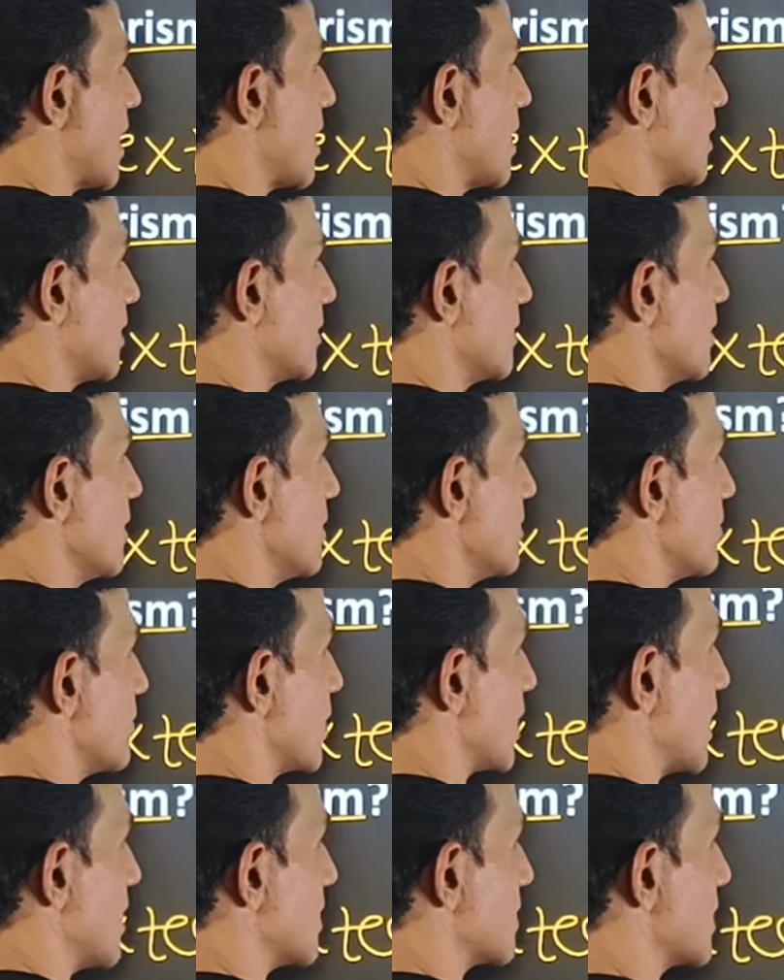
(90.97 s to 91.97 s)
and
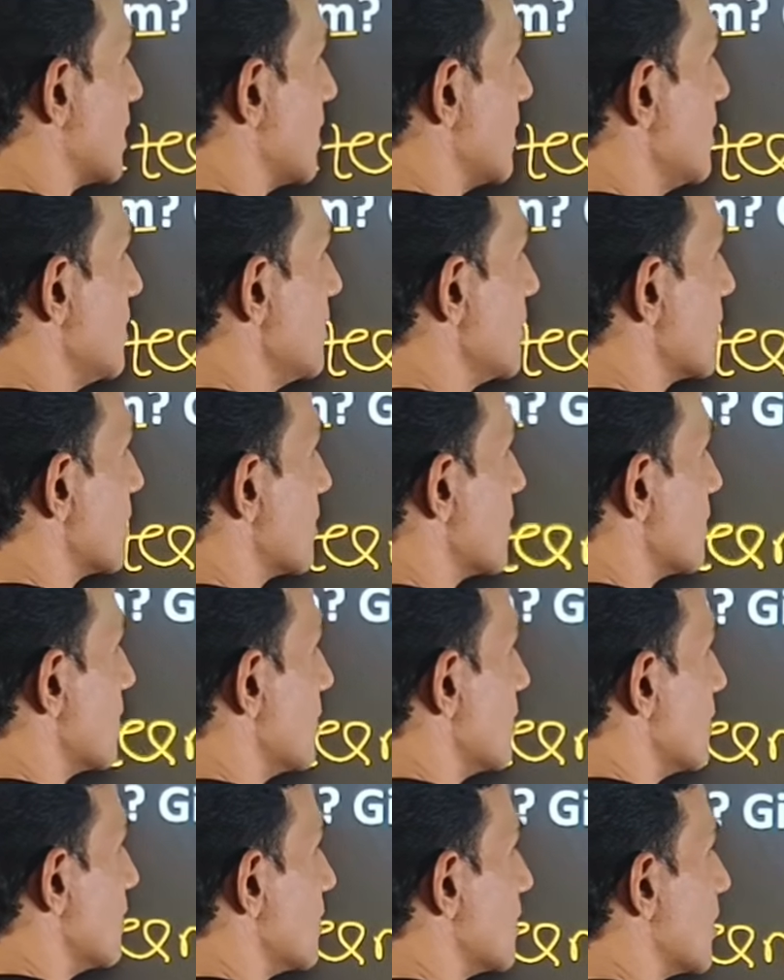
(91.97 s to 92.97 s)
internal
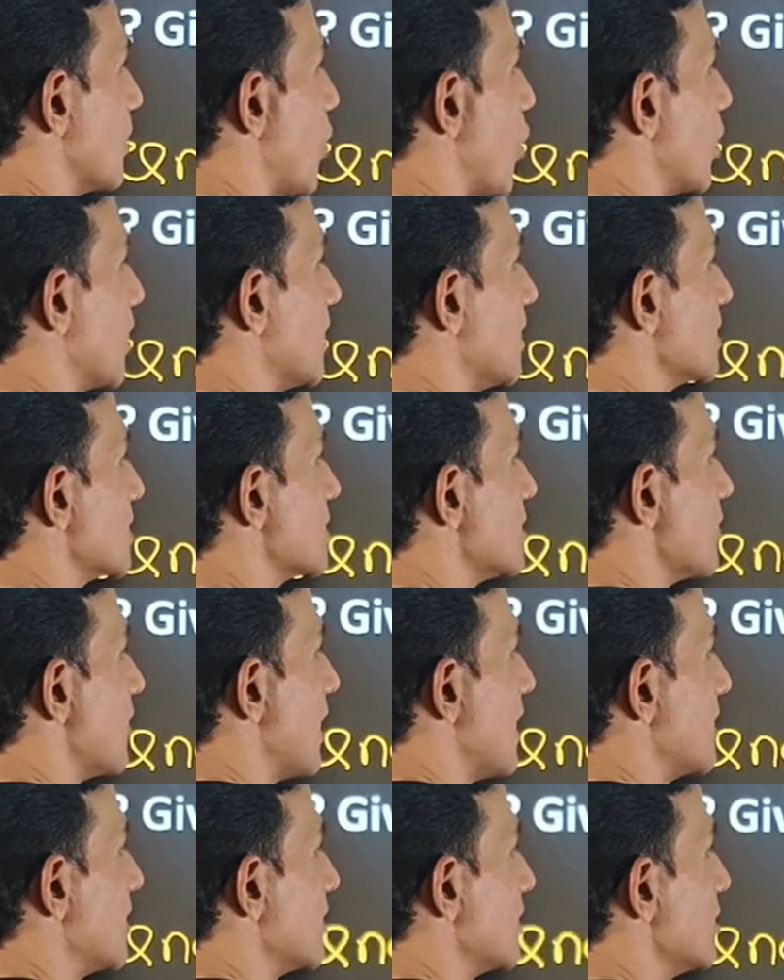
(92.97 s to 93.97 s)
segments are
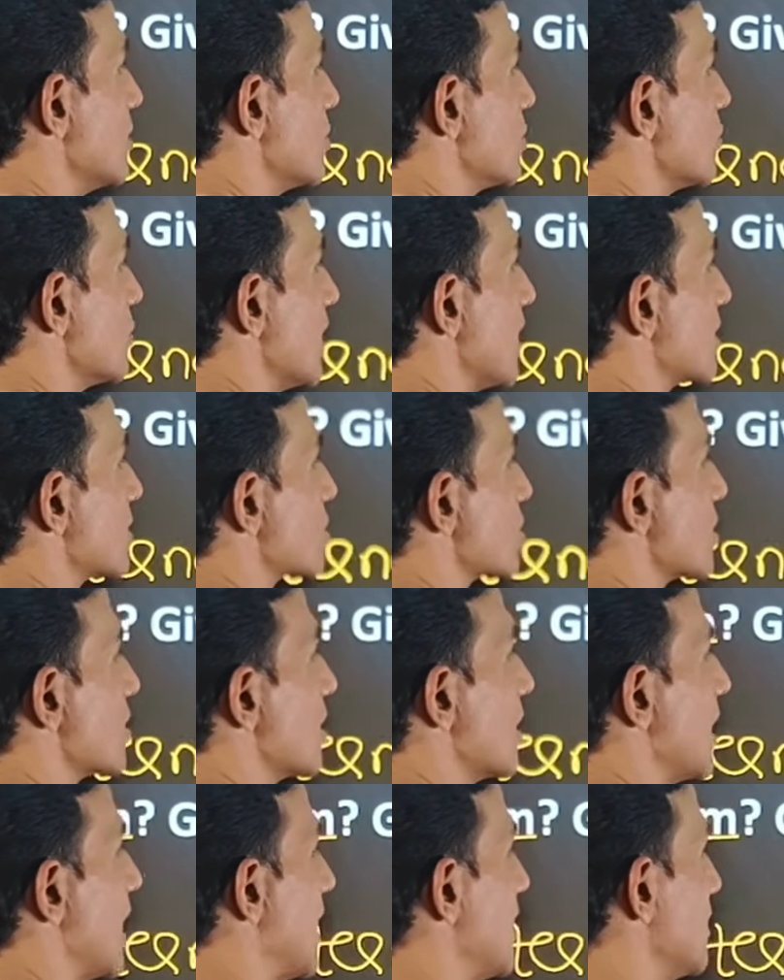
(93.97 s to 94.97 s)
present.
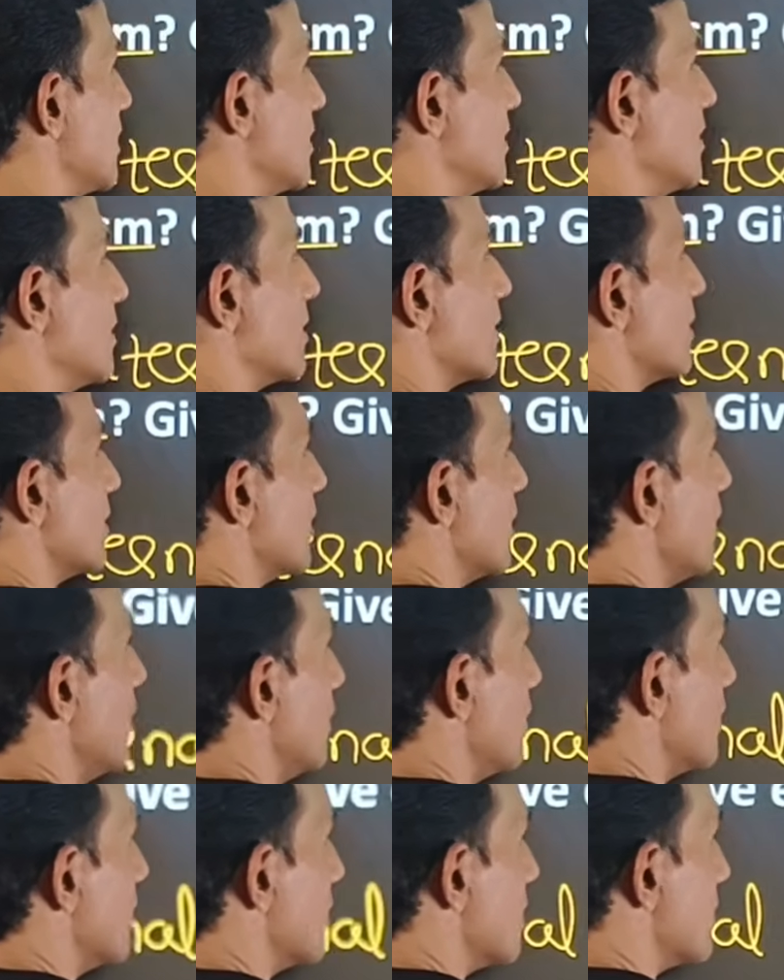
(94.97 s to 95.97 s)
The body
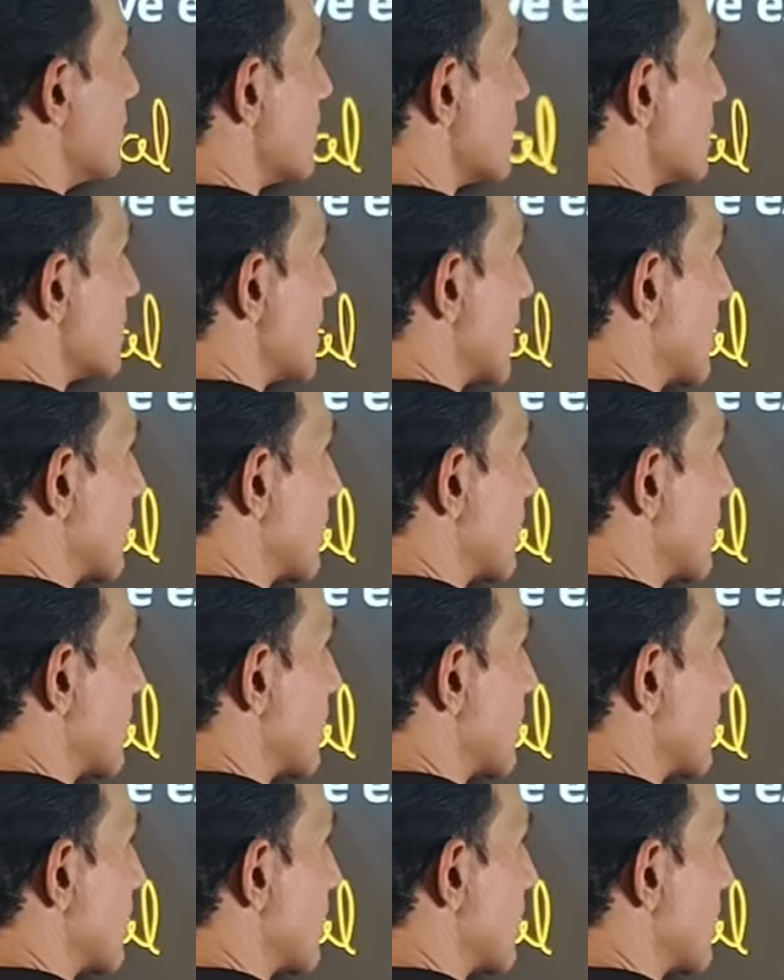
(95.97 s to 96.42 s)
is divided